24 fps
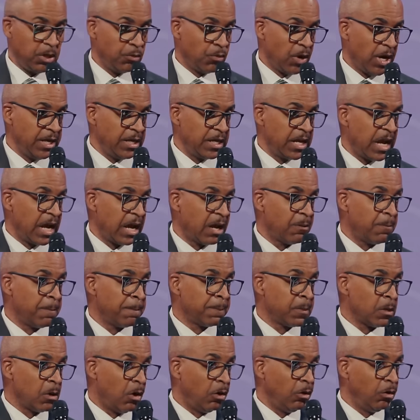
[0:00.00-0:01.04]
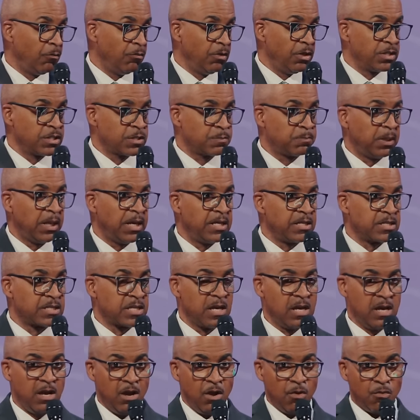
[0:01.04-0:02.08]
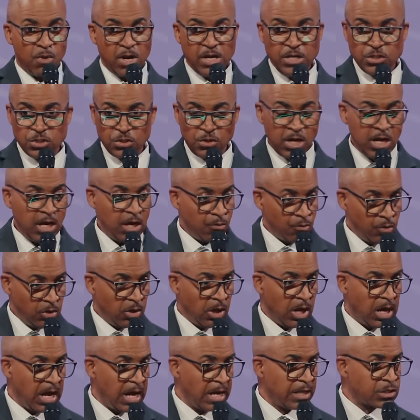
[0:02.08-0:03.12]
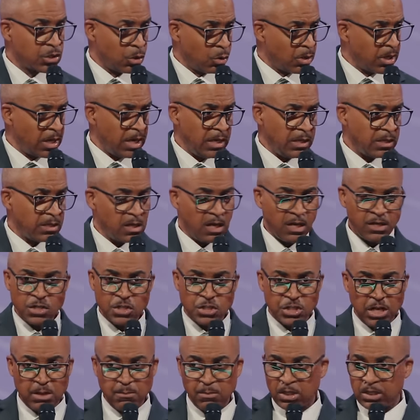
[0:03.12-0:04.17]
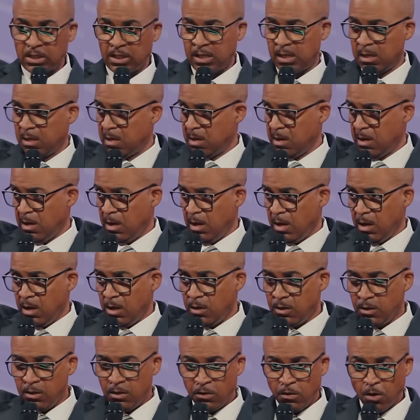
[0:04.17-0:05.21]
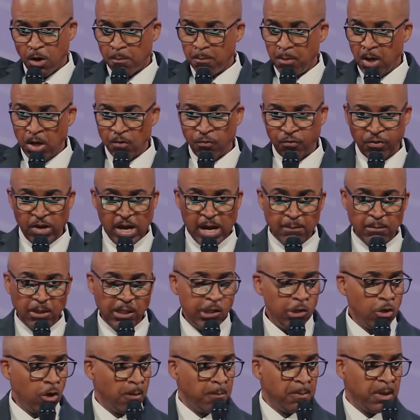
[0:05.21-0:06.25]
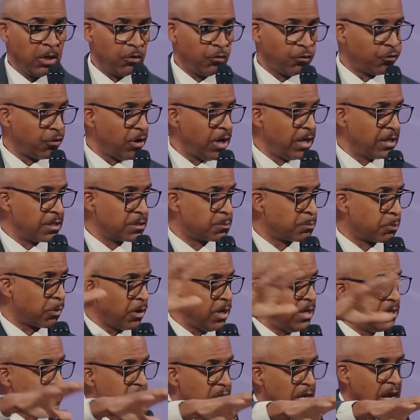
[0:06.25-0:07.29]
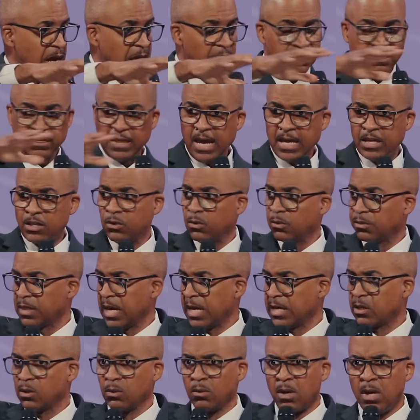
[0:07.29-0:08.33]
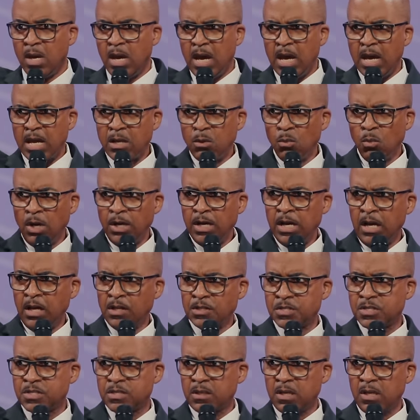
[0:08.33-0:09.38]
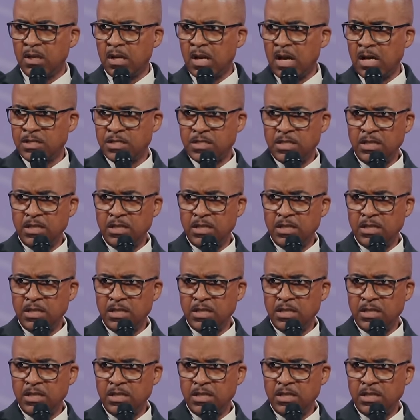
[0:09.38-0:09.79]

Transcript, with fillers: me right now, all over this place. Raise your hand real high. It's okay, unashamedly. You're among family, you're among friends. Praise God. Thank you, thank you. Anyone else? I